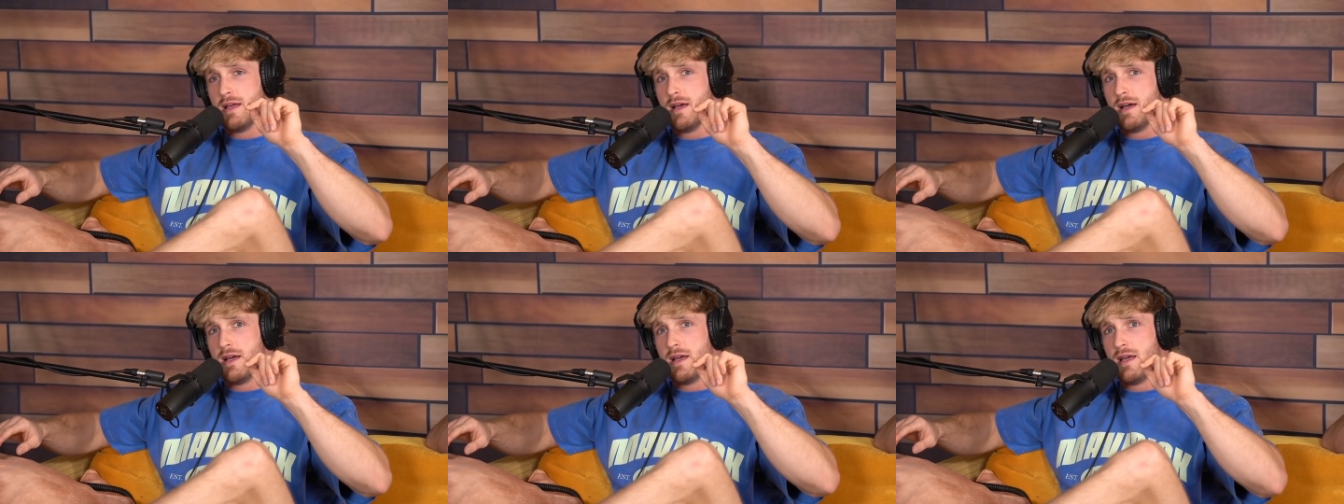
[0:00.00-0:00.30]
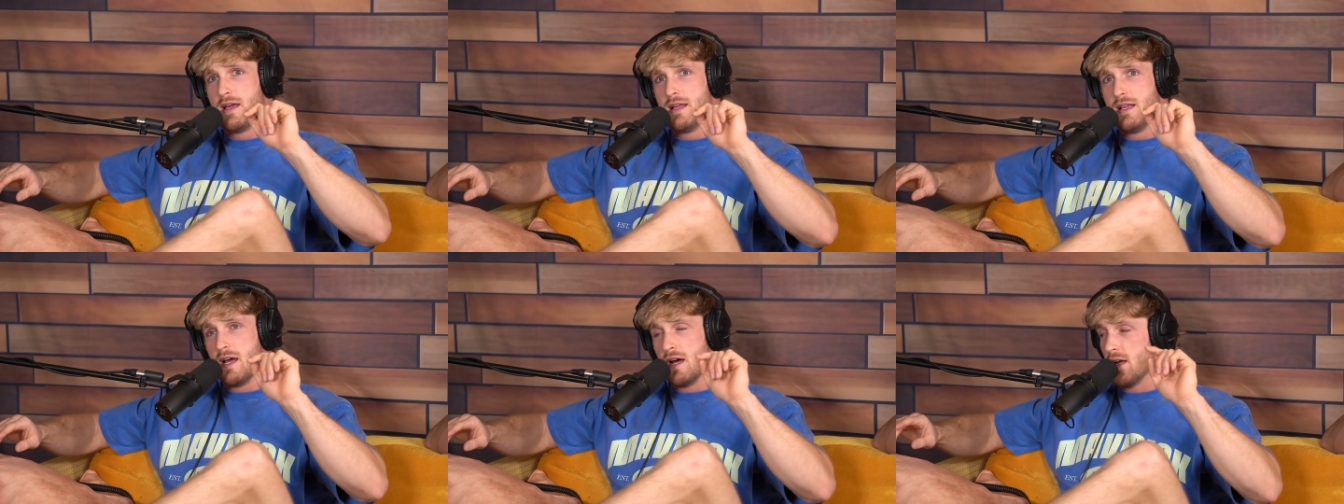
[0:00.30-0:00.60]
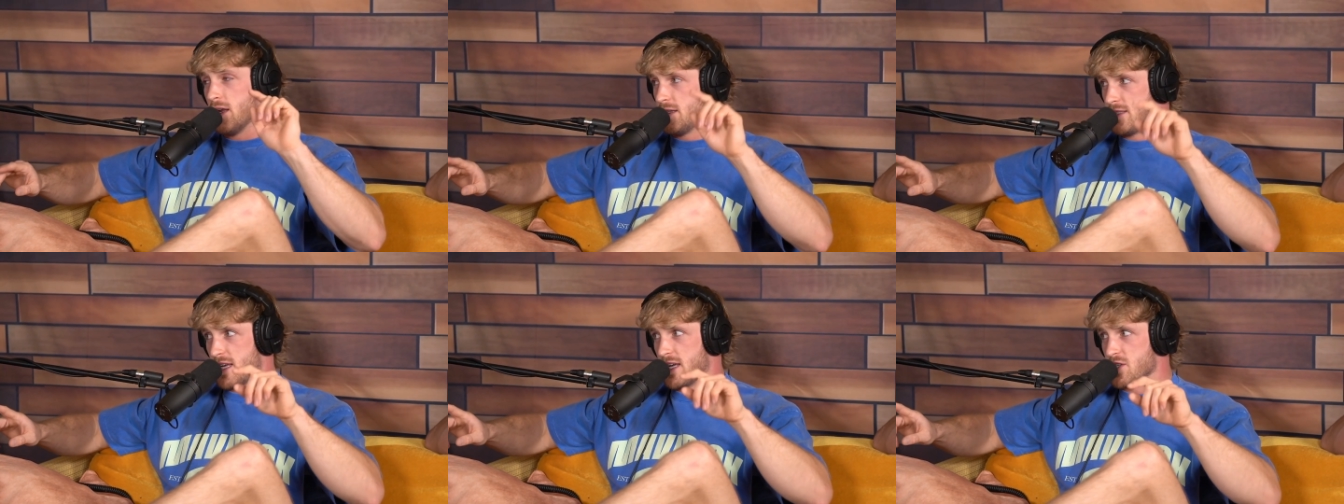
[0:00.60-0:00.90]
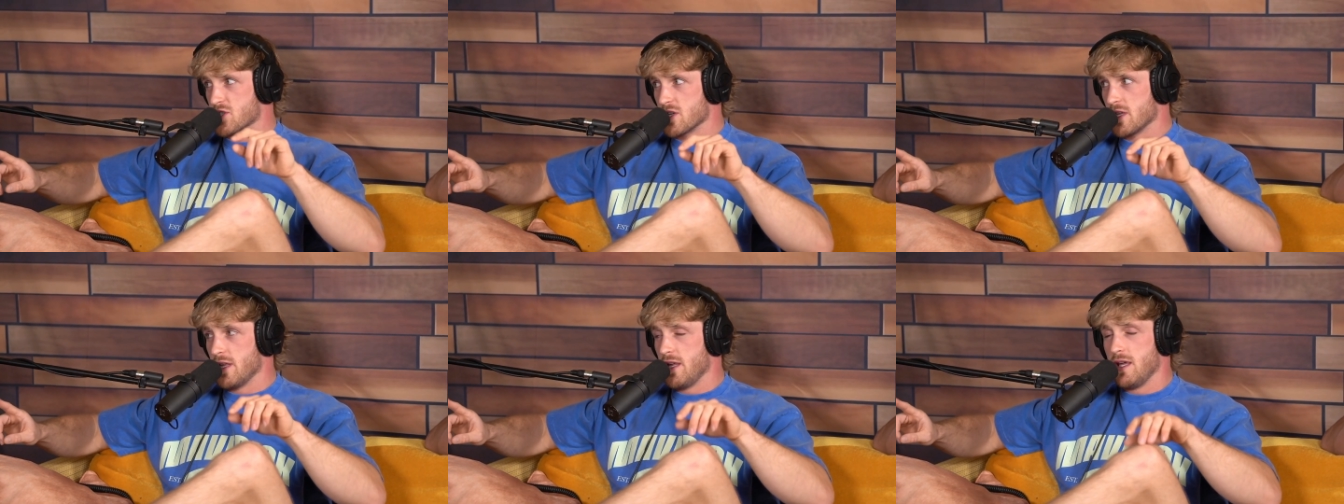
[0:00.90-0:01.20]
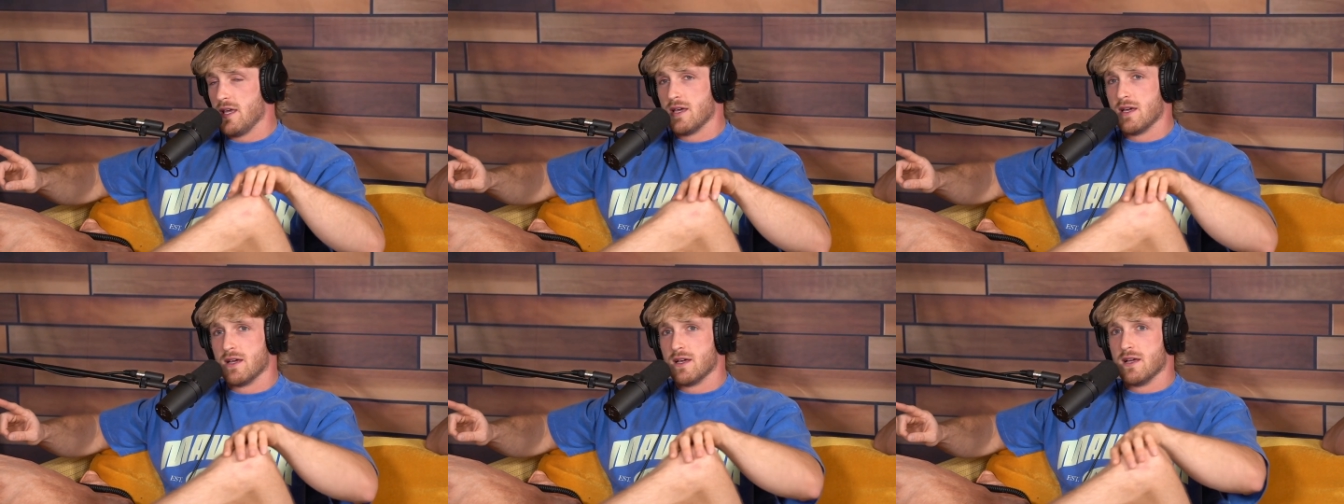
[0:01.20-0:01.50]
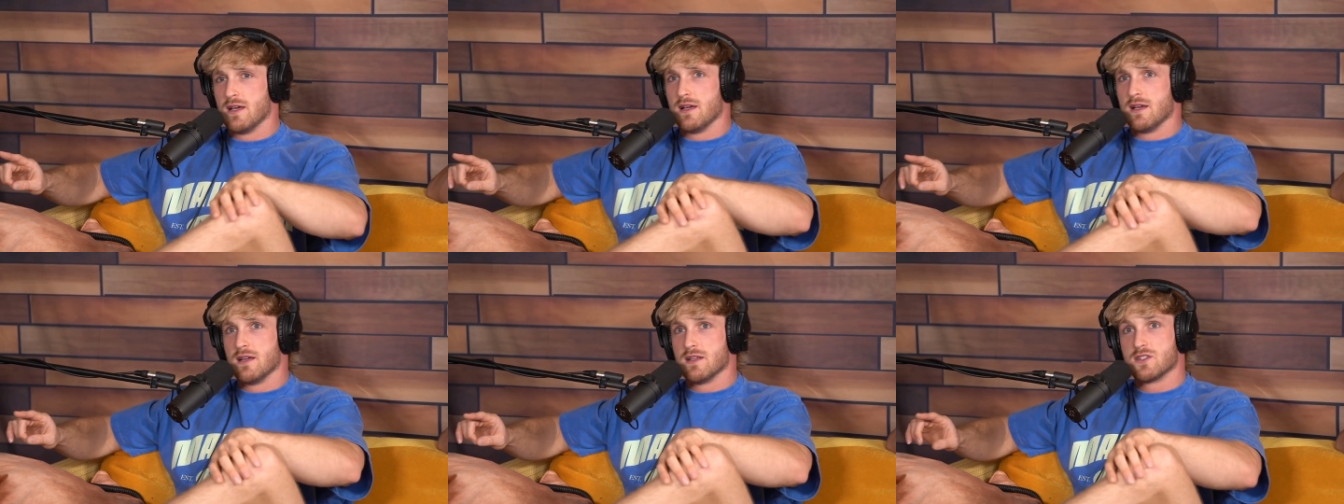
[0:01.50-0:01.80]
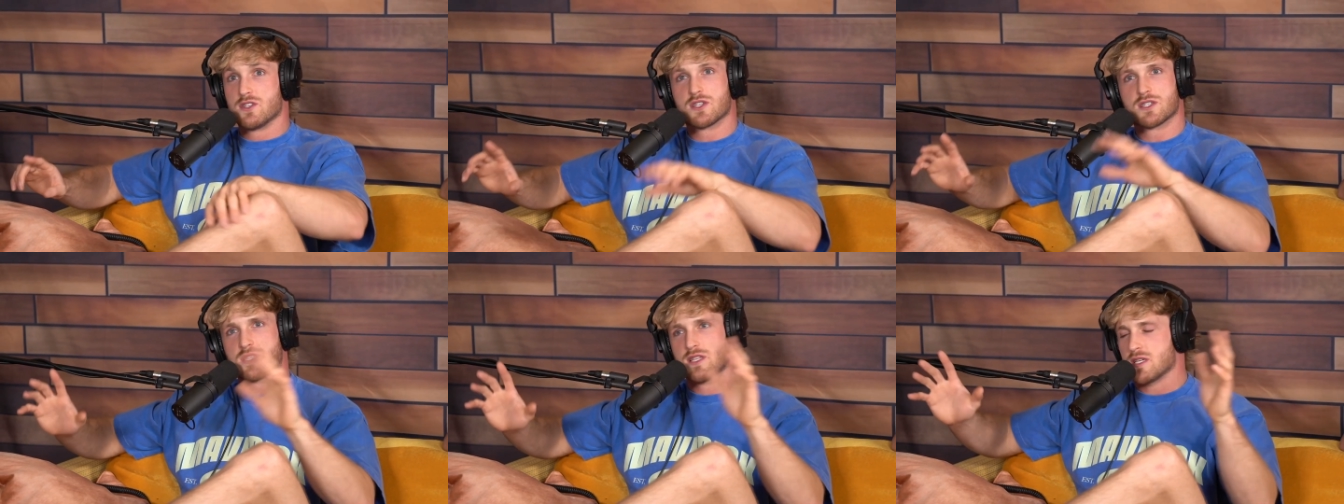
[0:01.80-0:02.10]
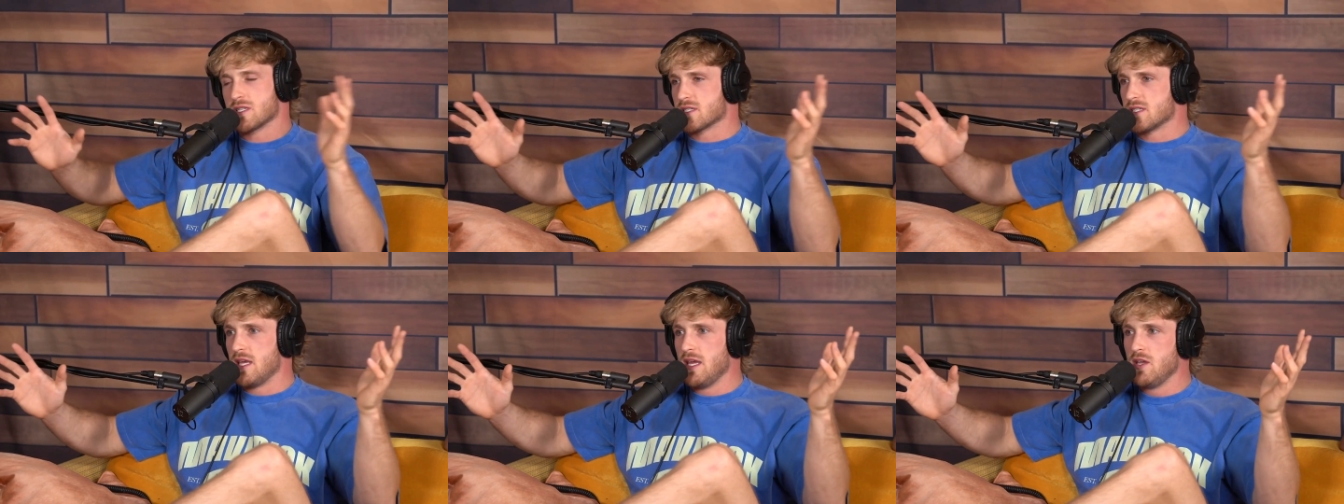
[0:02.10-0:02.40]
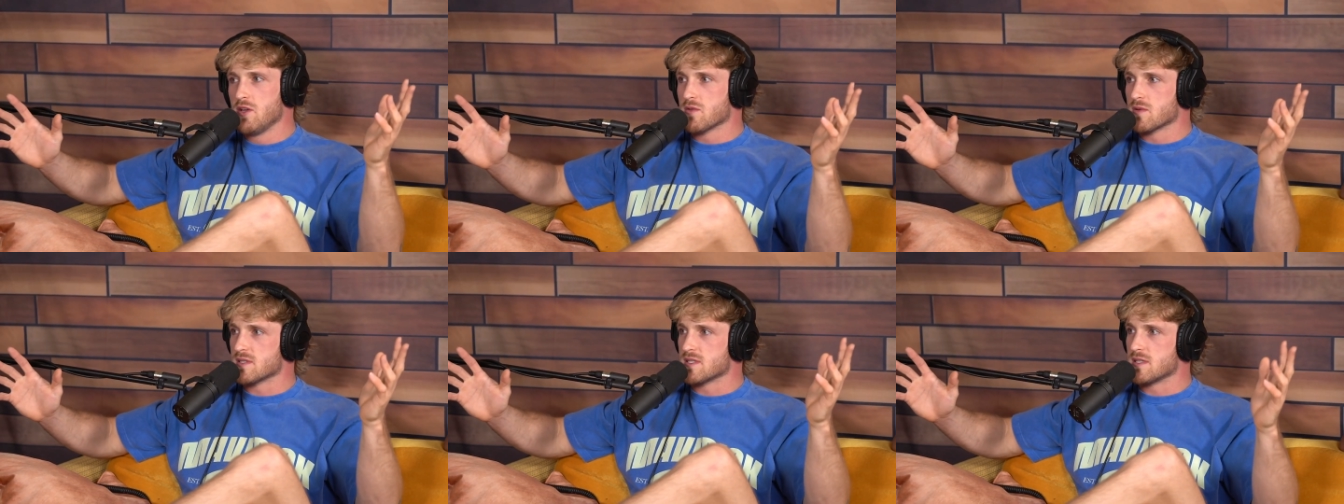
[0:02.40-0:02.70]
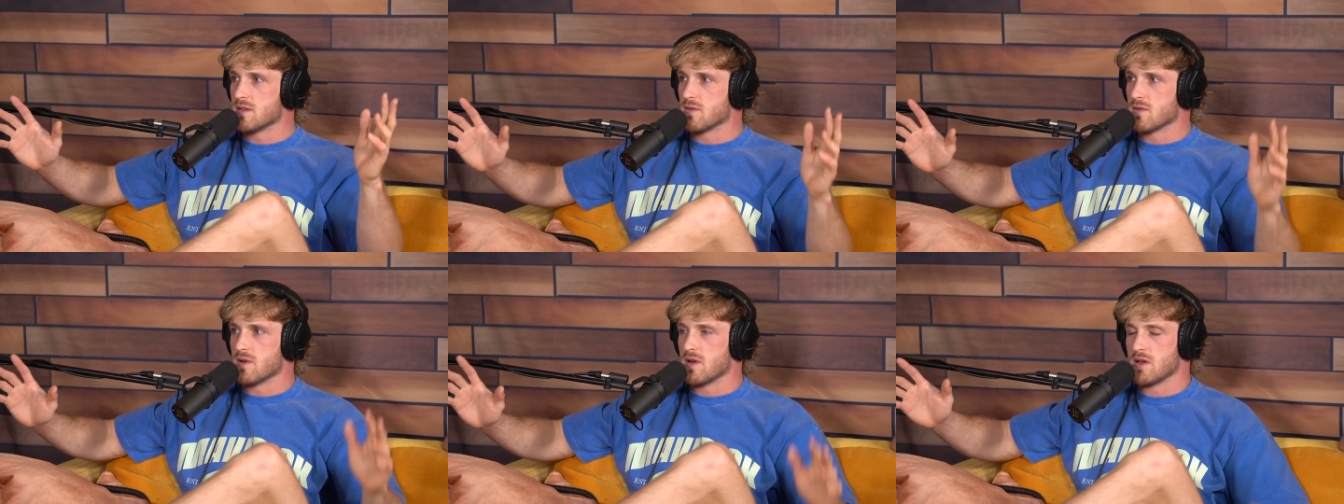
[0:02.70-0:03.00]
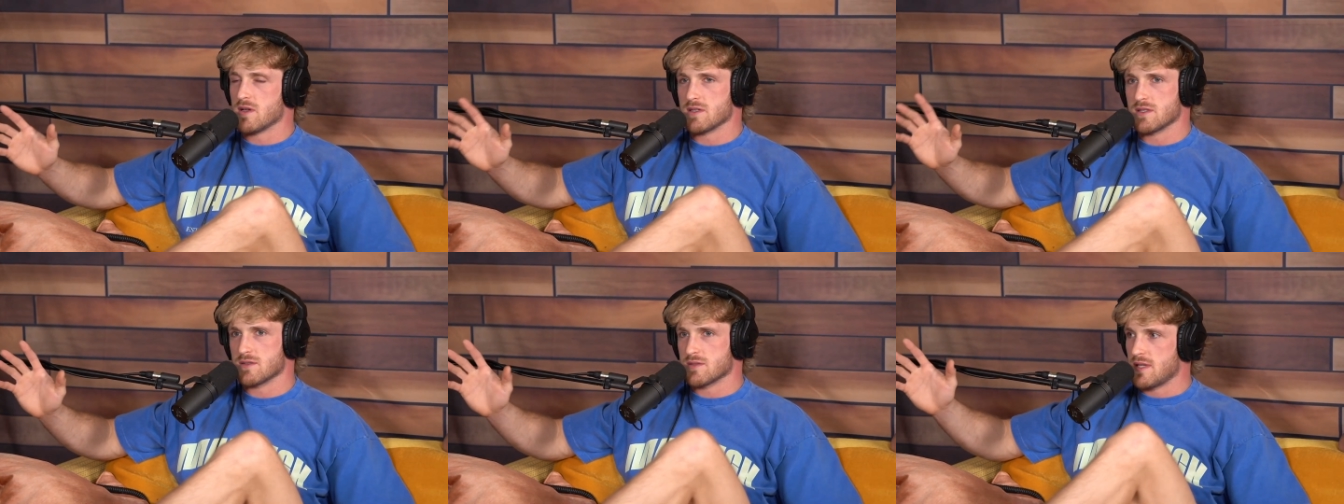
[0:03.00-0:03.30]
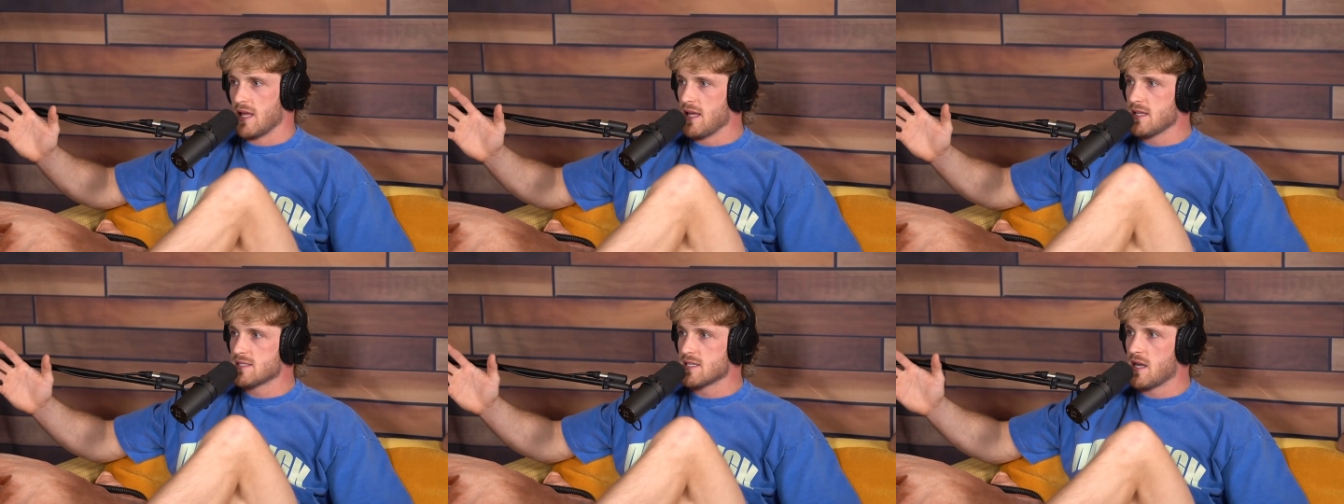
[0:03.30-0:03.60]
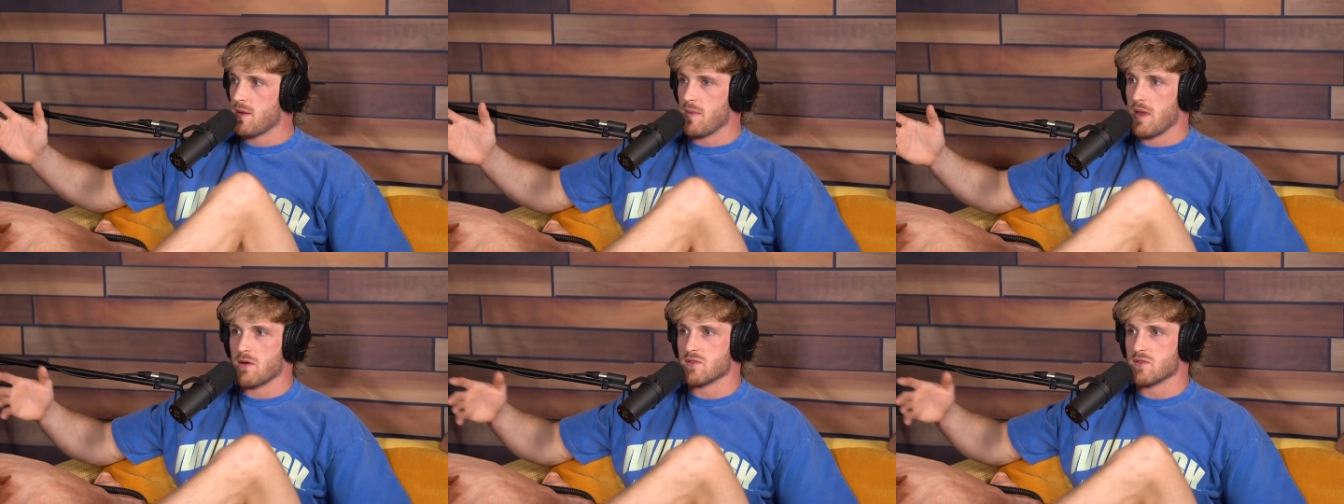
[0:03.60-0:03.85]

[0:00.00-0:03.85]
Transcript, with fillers: Oh, yeah. it, unintentionally. Just the senior was was dancing on me.